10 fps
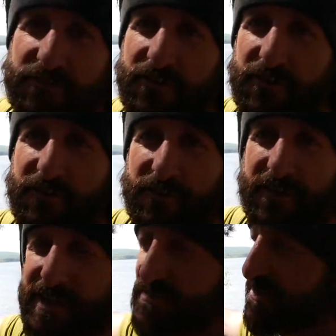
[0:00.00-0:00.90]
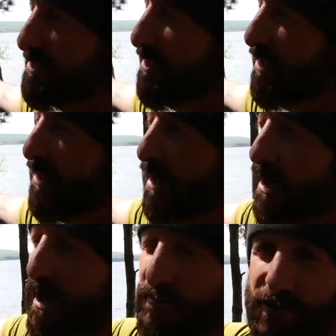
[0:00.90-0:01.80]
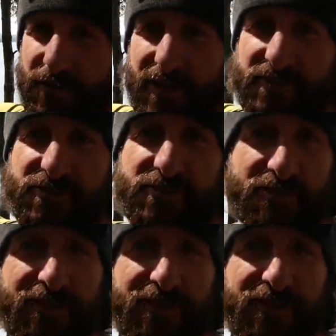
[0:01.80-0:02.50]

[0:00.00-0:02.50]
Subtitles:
for an exit. The other exit or